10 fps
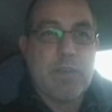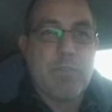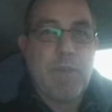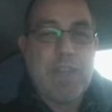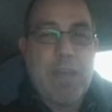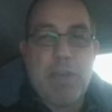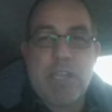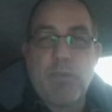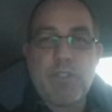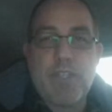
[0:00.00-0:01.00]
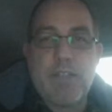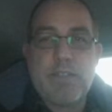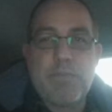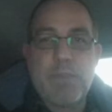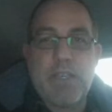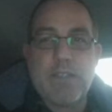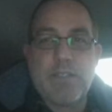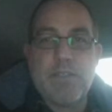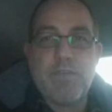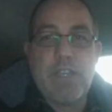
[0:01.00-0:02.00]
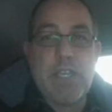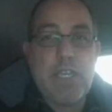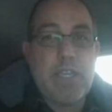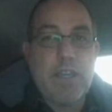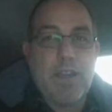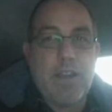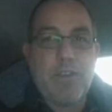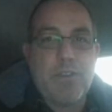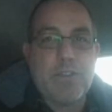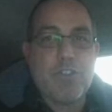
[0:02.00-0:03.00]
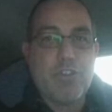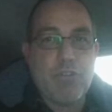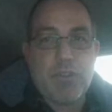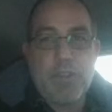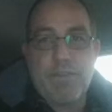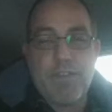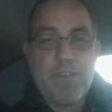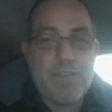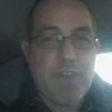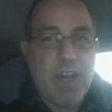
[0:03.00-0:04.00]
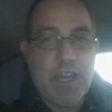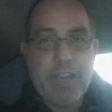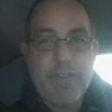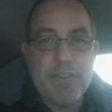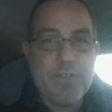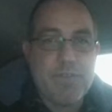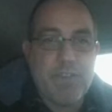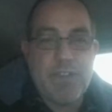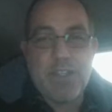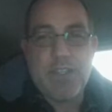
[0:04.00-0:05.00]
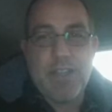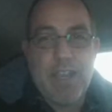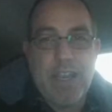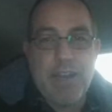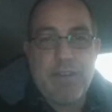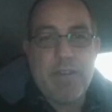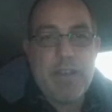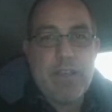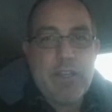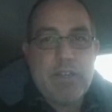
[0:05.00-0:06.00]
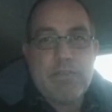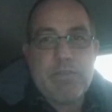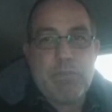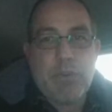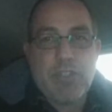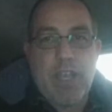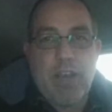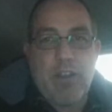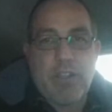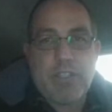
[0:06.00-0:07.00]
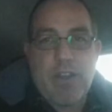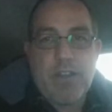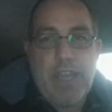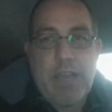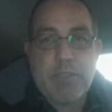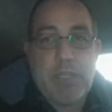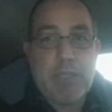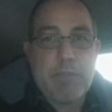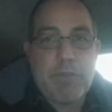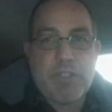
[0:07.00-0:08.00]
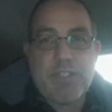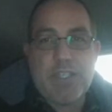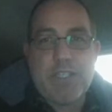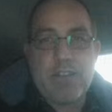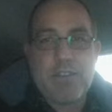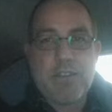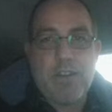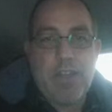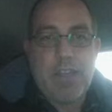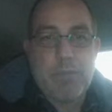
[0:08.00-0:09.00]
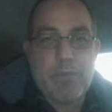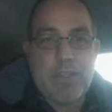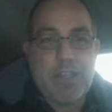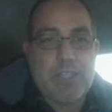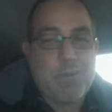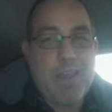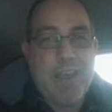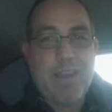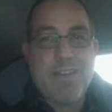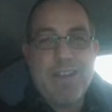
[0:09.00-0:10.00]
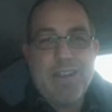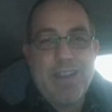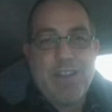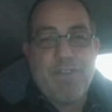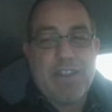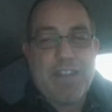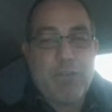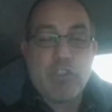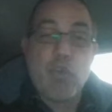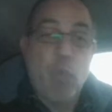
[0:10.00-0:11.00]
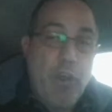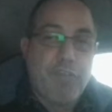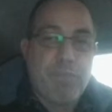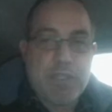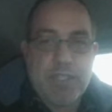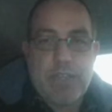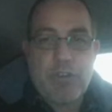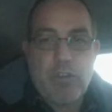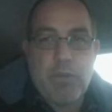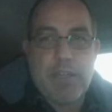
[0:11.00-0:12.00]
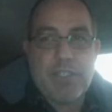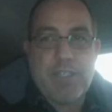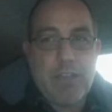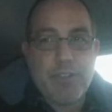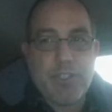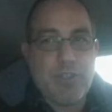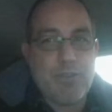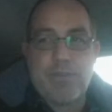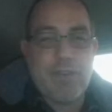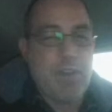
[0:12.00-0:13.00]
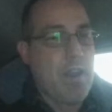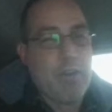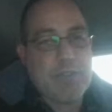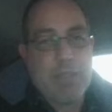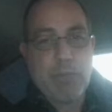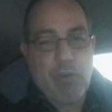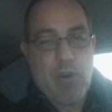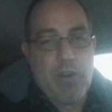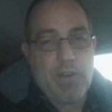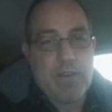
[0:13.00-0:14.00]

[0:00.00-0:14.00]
And that makes more sense because the VE at idle is usually 55 to 58% on stock cams, sometimes as much as 60 on stock cams, and that's what I had. And the fact that it was 12% too much tells you no, something's wrong.